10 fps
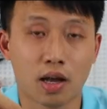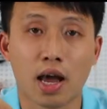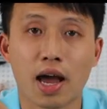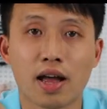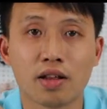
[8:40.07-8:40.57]

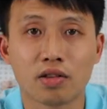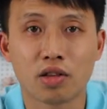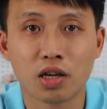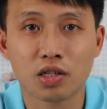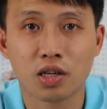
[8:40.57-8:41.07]
And
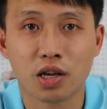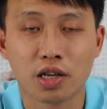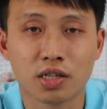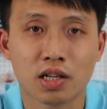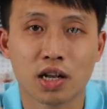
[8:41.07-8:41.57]
this
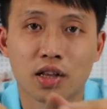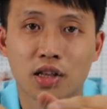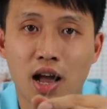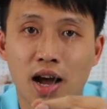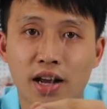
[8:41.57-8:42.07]
is a
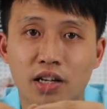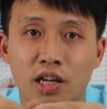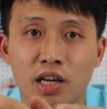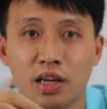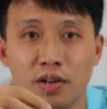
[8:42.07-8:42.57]

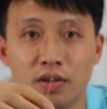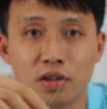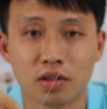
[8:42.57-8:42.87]
tiny